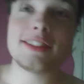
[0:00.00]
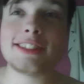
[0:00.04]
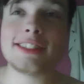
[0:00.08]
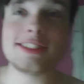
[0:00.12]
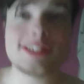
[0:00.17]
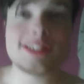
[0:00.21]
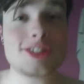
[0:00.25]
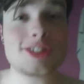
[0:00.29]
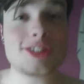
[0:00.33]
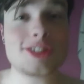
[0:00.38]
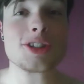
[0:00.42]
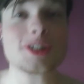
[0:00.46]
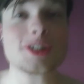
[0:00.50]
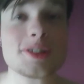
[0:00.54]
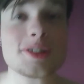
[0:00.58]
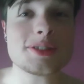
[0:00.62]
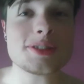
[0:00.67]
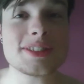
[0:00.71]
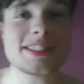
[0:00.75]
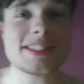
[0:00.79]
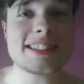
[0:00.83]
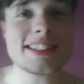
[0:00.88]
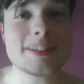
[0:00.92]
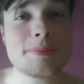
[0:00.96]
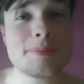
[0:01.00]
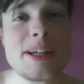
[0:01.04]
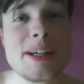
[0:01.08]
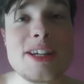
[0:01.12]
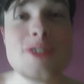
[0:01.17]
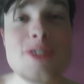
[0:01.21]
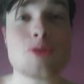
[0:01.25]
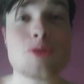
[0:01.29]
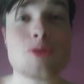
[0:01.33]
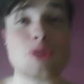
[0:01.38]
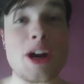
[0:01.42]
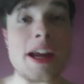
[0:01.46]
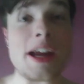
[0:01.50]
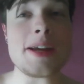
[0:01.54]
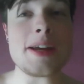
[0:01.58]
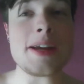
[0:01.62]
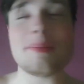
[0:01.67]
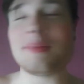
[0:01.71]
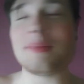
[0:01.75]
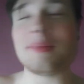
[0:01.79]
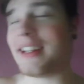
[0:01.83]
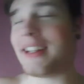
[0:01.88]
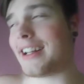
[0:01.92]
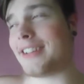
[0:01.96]
these girls, they're being
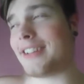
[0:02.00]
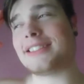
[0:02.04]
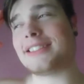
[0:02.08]
raped. And I was